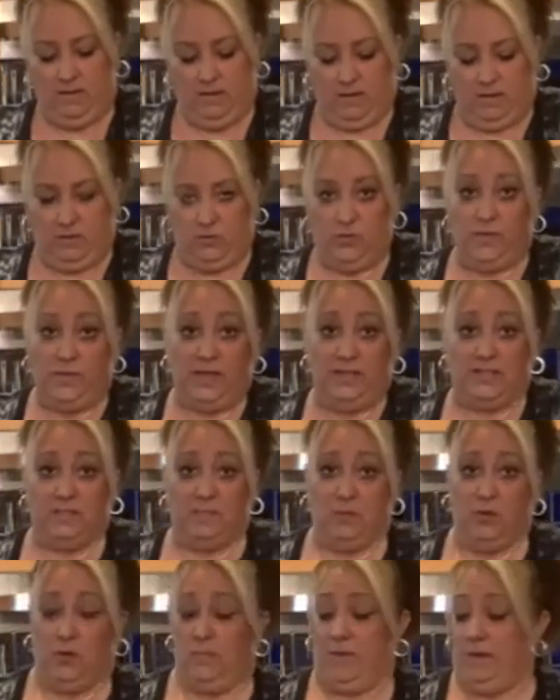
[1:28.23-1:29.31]
We made some
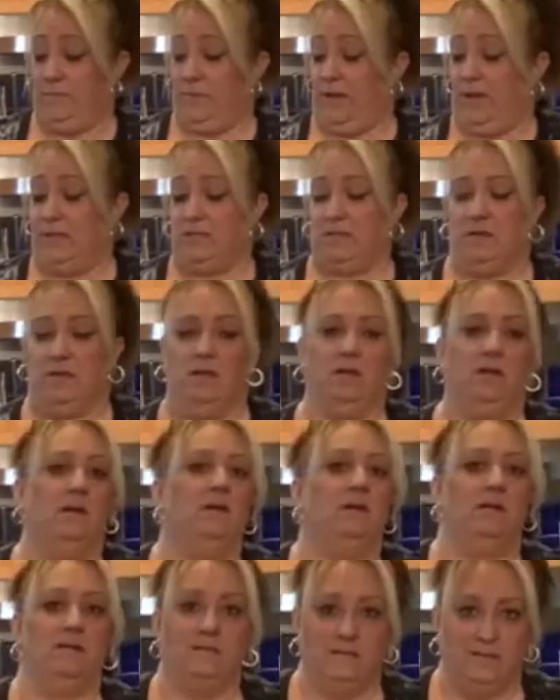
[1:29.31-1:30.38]
homemade pasta. Oh,
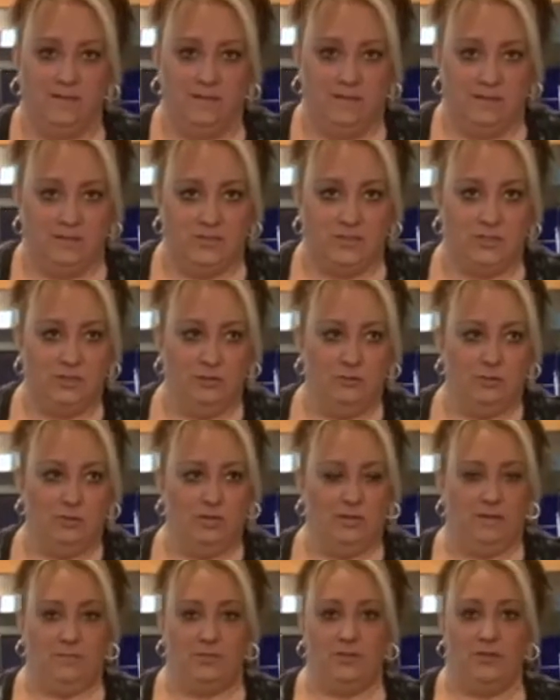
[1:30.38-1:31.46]
so good.
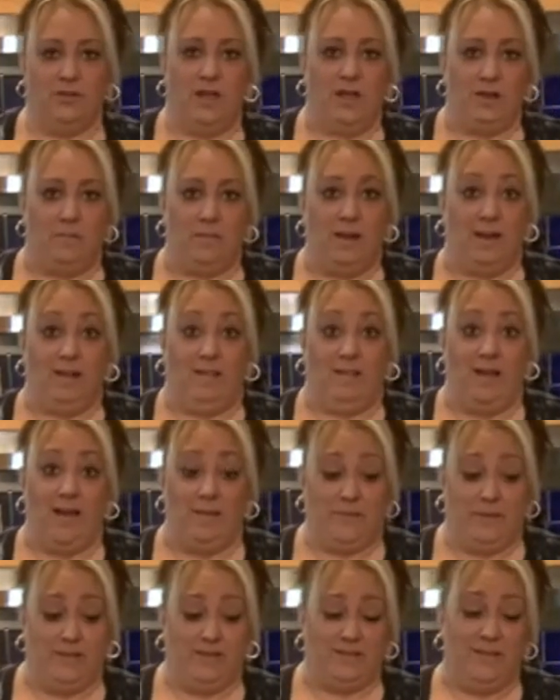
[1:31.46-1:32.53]
I'm so glad I made a lot
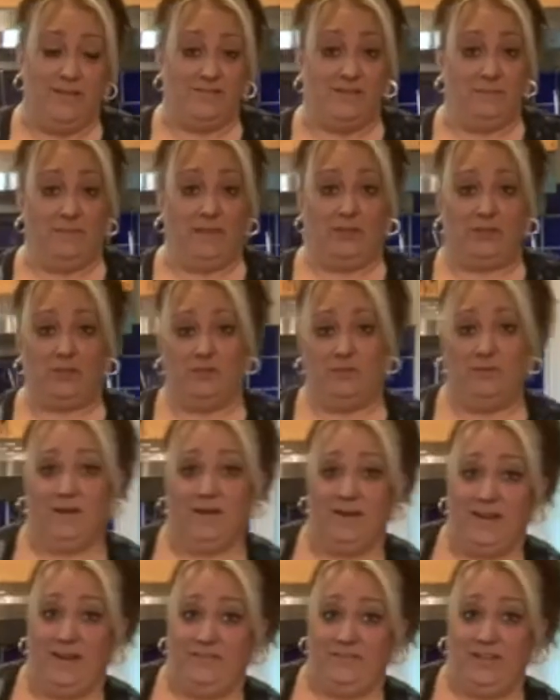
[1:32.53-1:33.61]
because I have some extra we're gonna
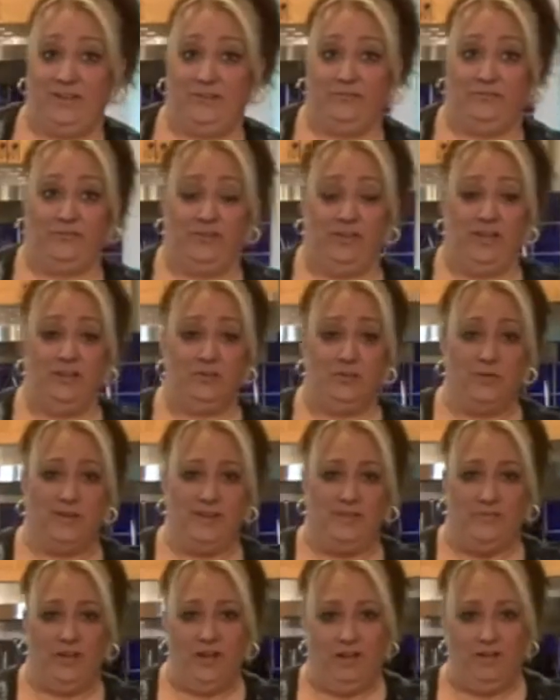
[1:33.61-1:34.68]
have later for lunch. We're gonna
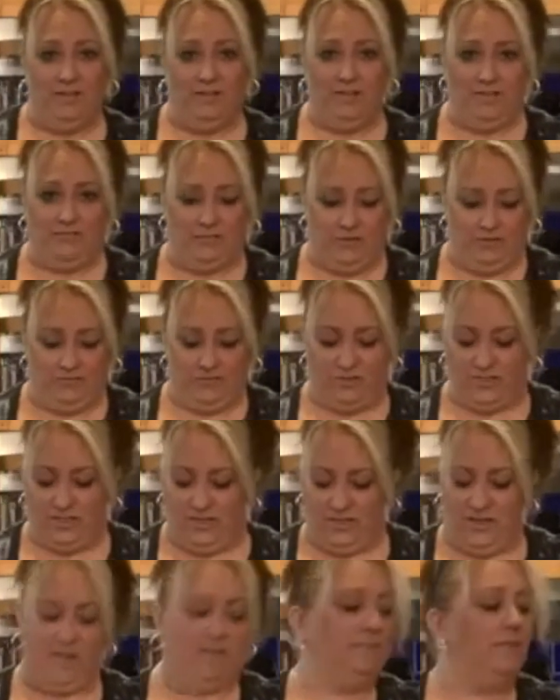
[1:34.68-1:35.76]
have all leftovers
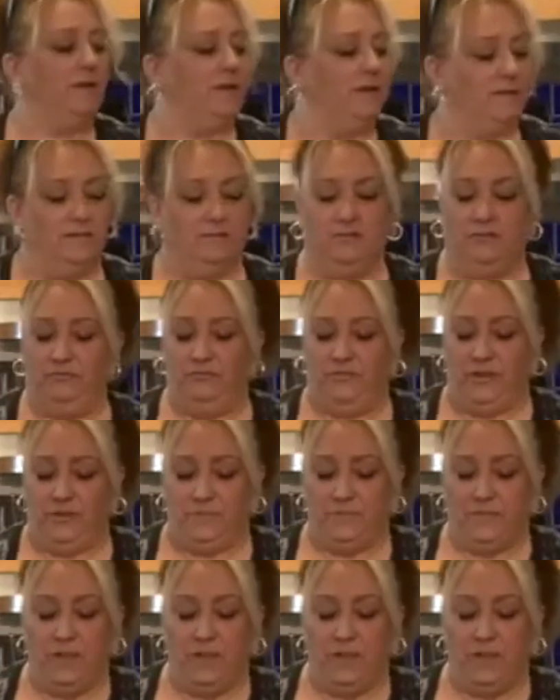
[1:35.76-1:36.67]
today. Real fun.